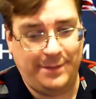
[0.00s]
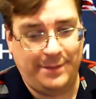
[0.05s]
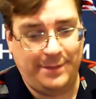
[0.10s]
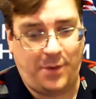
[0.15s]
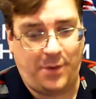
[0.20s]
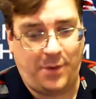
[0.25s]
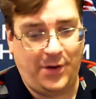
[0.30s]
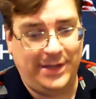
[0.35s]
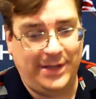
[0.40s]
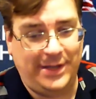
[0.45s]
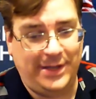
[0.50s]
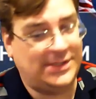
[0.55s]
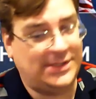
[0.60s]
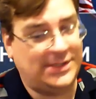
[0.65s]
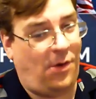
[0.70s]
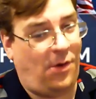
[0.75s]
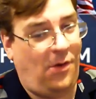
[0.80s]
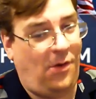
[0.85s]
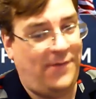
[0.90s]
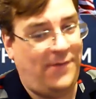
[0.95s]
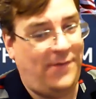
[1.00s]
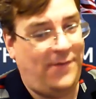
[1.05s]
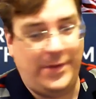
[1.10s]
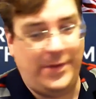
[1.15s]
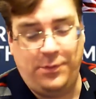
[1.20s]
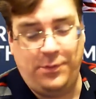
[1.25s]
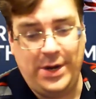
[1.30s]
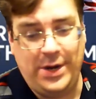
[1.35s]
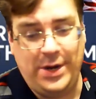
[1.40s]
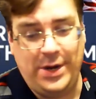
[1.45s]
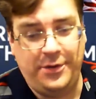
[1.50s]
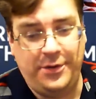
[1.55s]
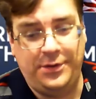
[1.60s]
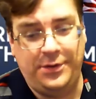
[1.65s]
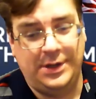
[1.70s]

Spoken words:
Party. It's all very weird